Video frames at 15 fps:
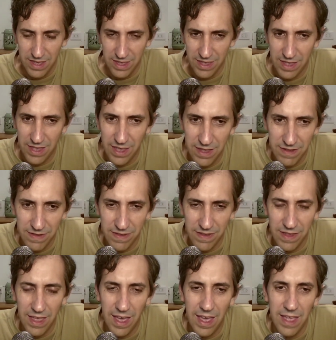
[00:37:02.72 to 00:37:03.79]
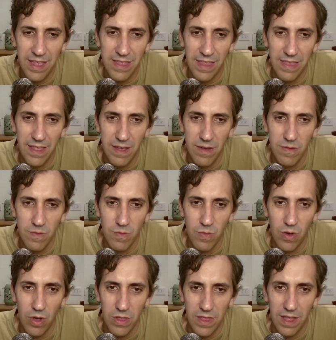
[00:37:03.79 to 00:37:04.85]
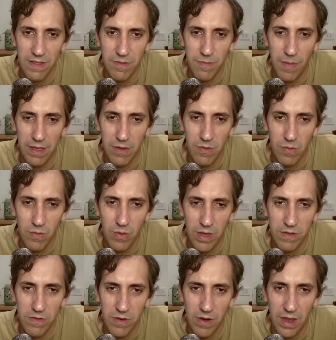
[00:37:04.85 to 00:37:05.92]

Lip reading: king c8, and then what? That's my question.